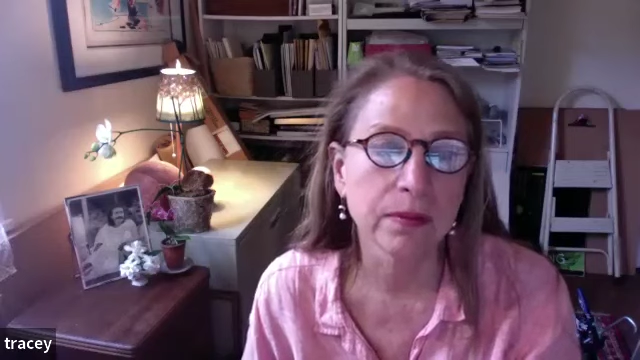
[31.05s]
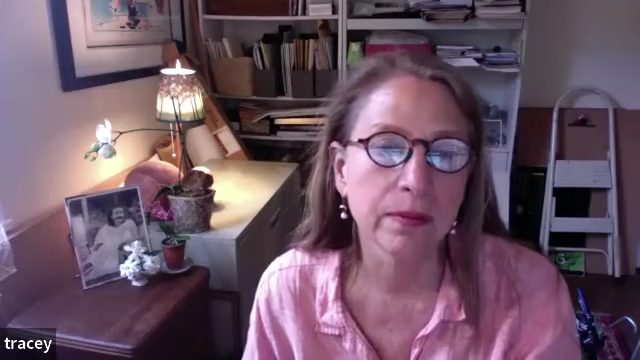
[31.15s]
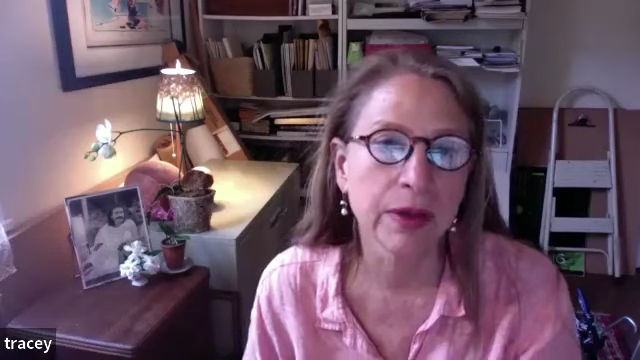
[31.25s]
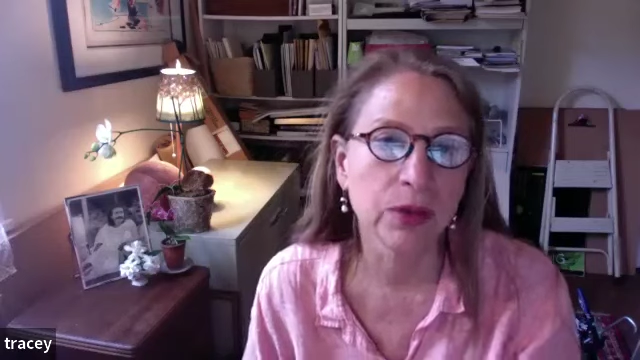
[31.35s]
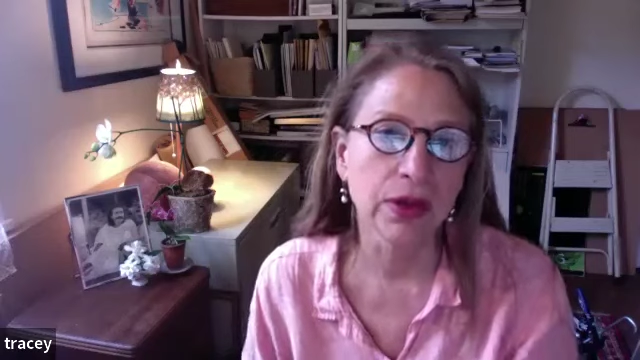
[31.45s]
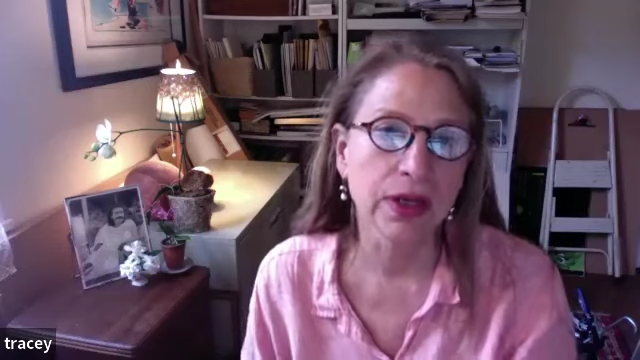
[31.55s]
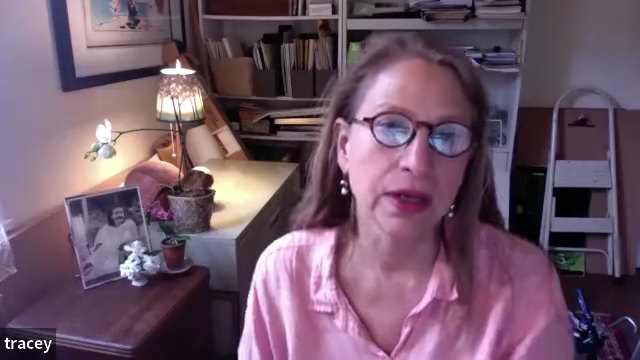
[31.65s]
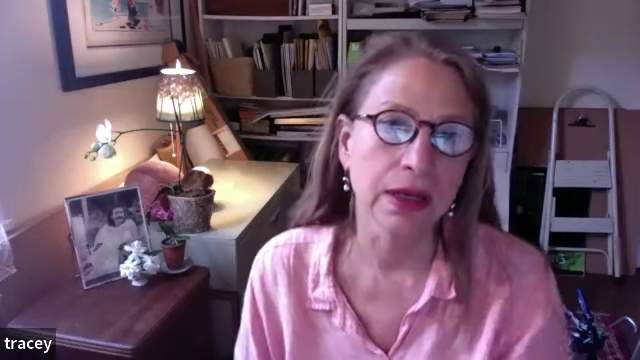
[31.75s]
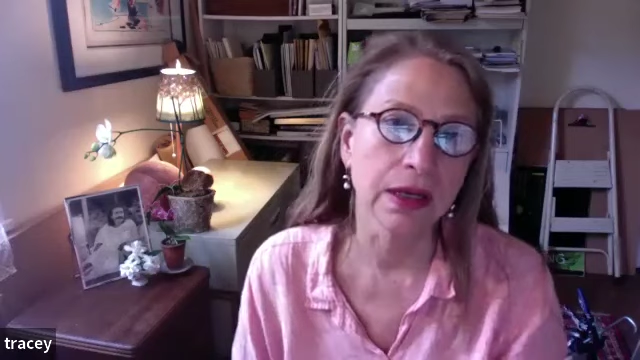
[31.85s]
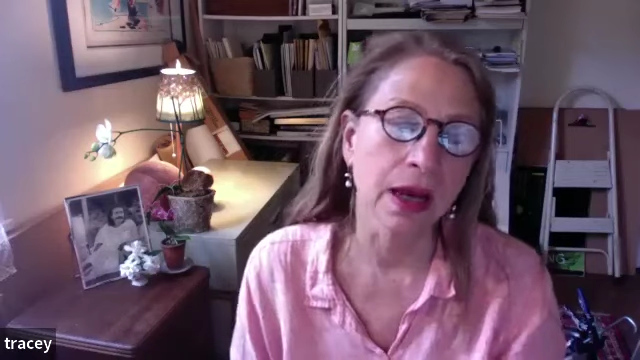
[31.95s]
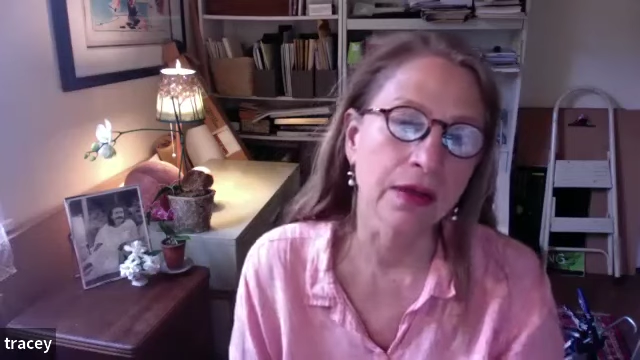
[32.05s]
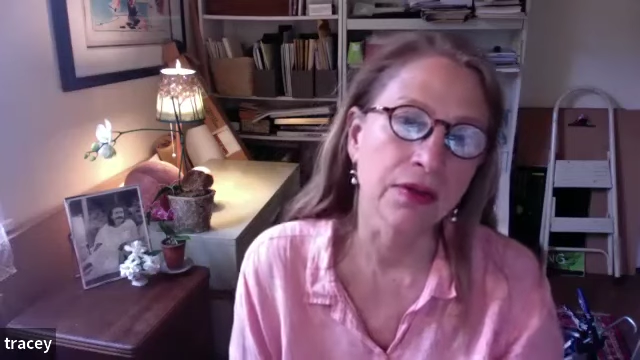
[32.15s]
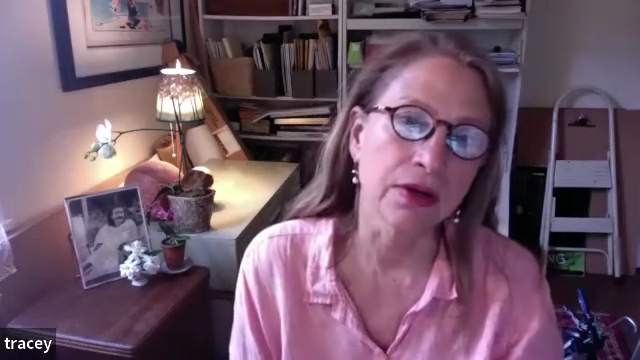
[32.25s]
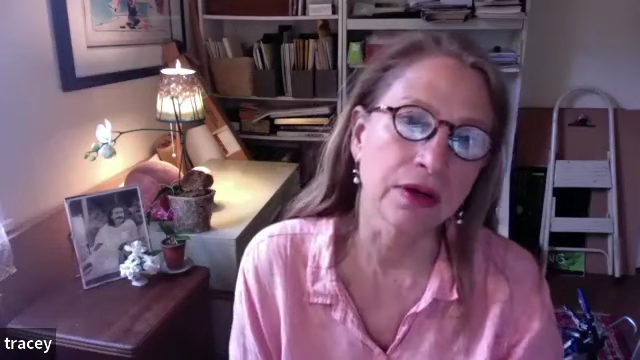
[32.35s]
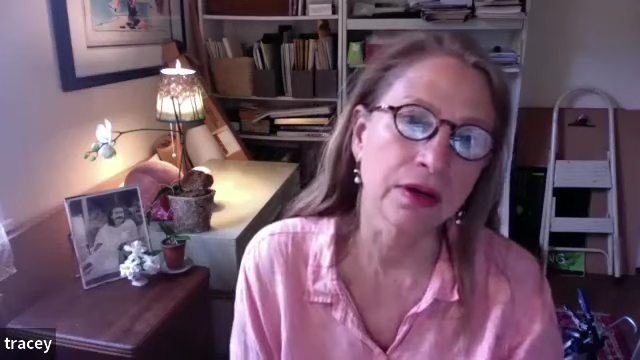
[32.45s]
been reading
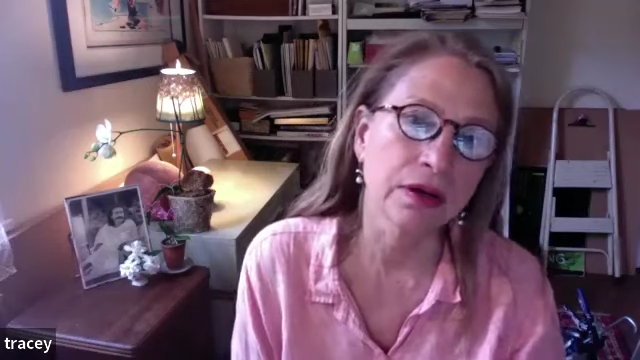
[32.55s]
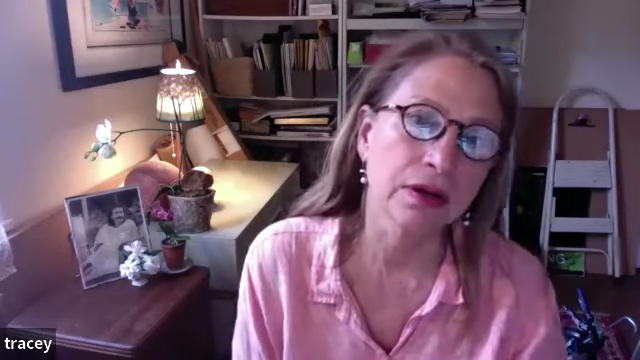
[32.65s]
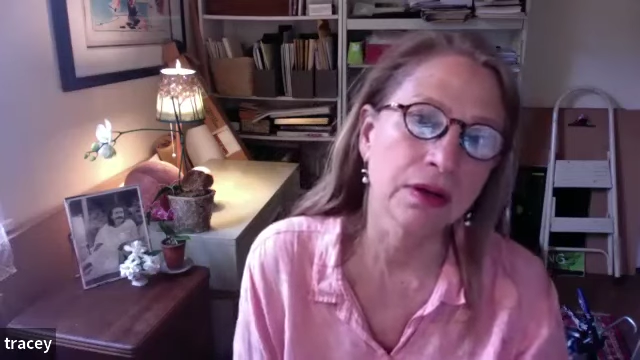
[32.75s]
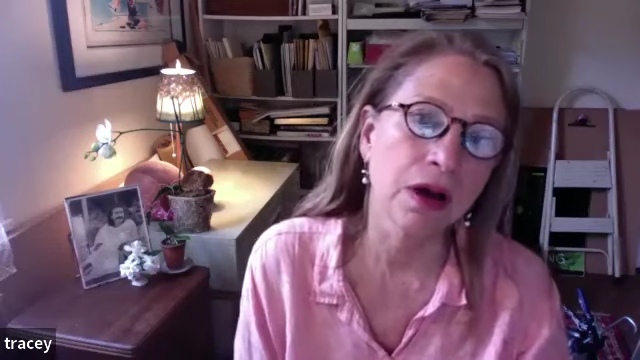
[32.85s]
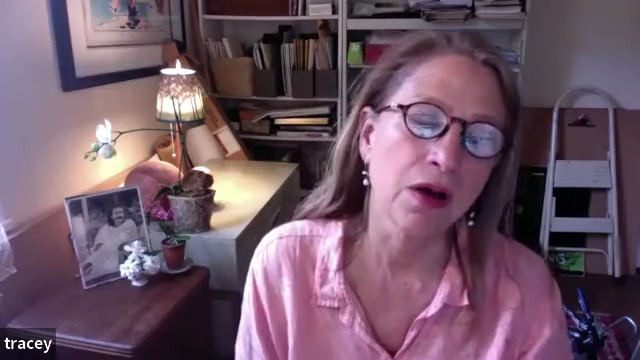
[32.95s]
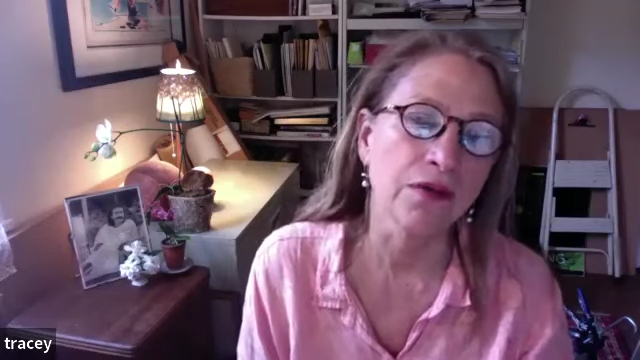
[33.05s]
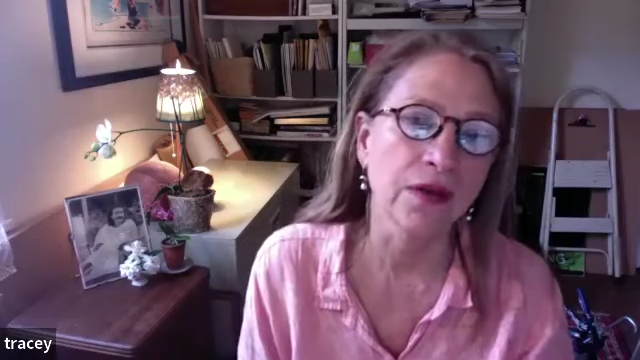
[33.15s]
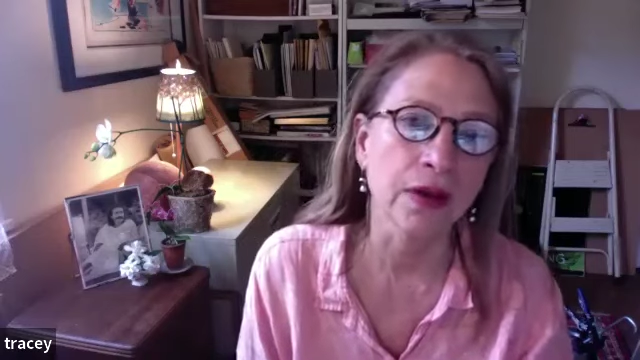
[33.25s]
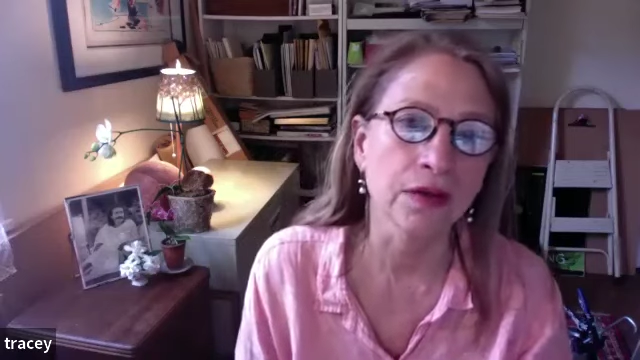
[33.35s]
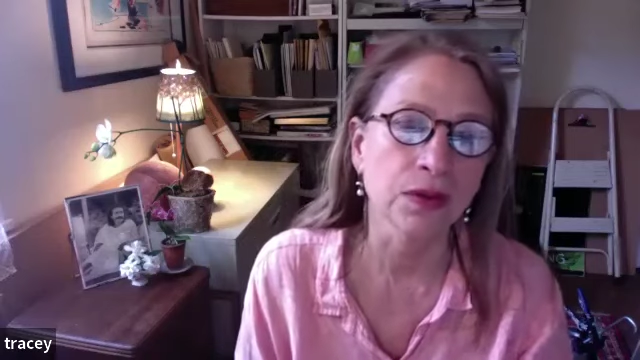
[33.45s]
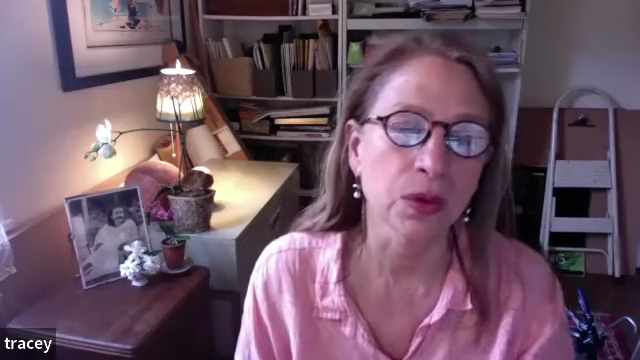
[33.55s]
either Hafez